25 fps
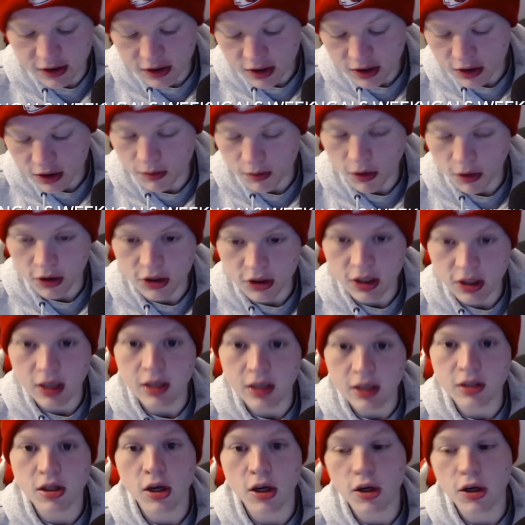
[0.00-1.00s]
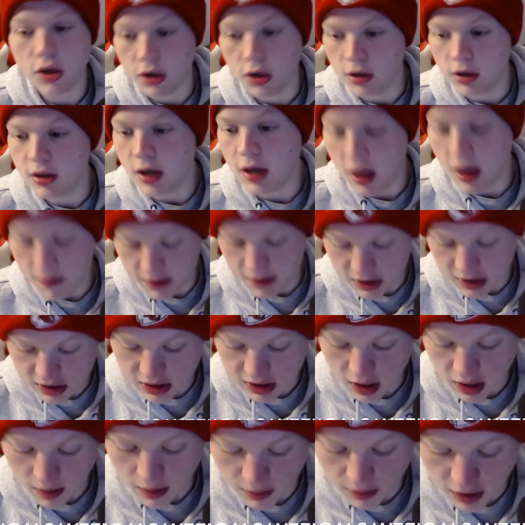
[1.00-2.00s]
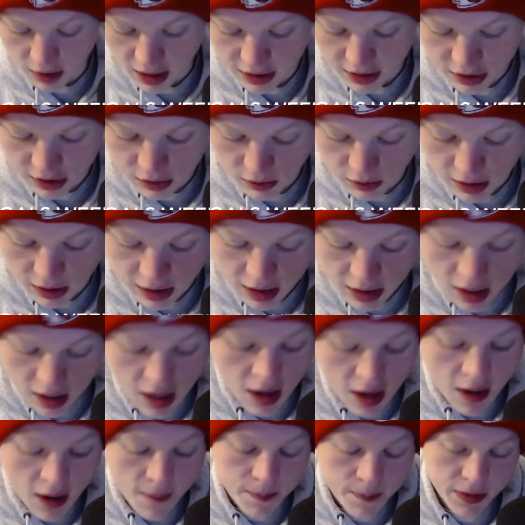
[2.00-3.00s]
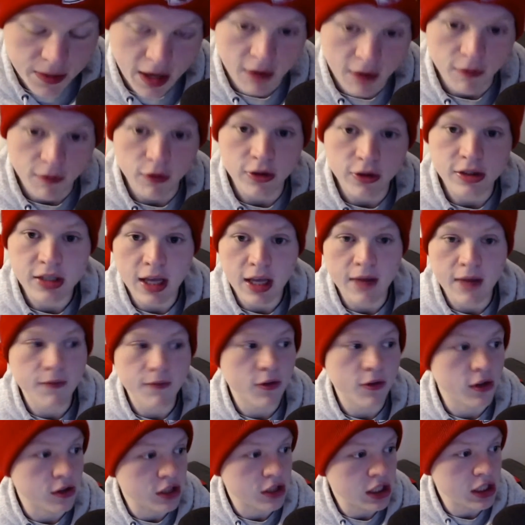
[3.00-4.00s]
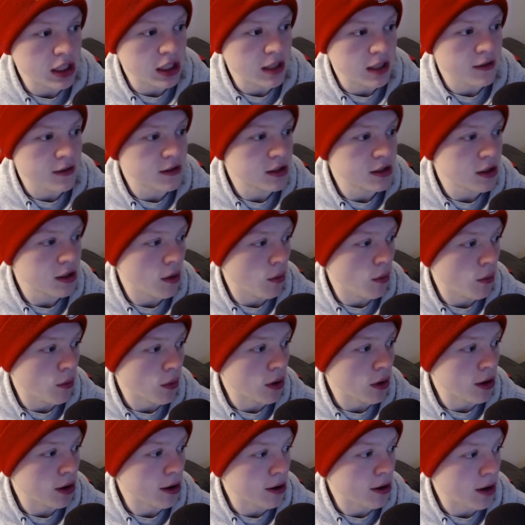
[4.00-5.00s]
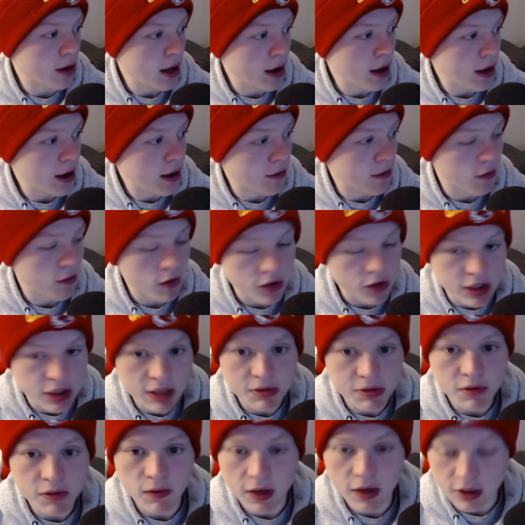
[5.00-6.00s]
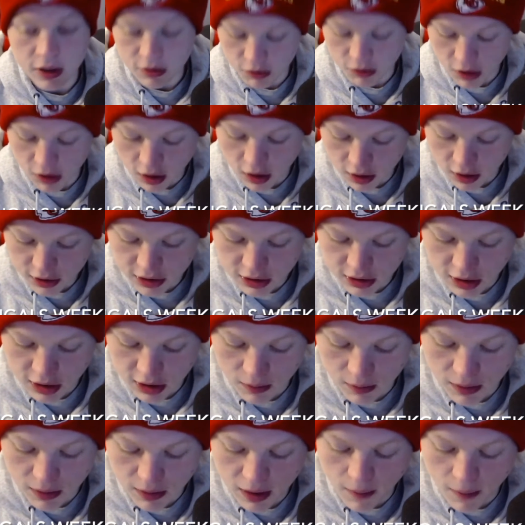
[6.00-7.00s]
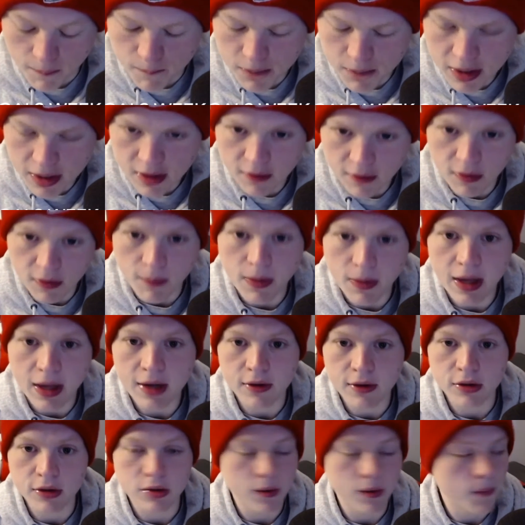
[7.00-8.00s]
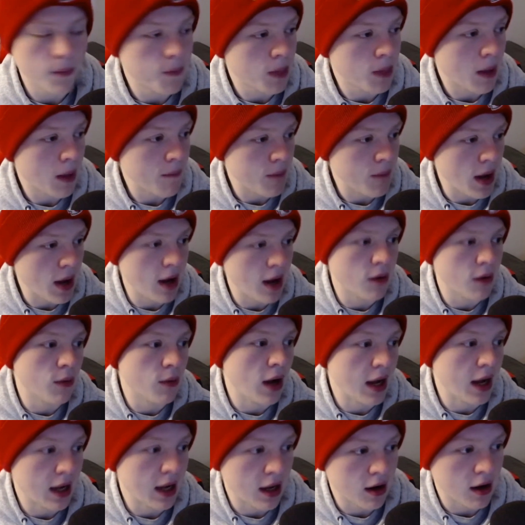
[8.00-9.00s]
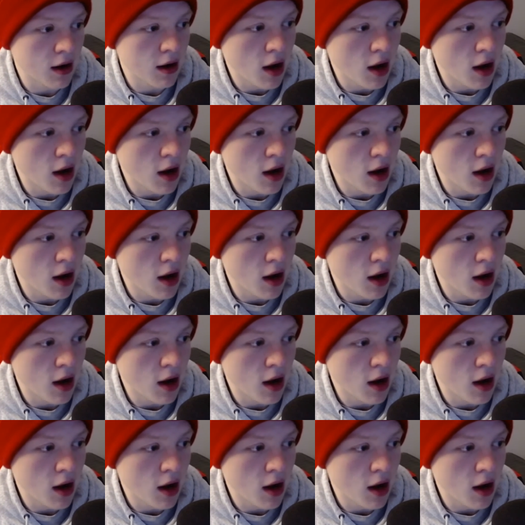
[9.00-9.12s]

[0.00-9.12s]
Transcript: Jamar Chase could not be stopped last week. Now, for this game for the Chiefs, if we're Chiefs fans, we're also going to be a bit of a Bengals bandwagon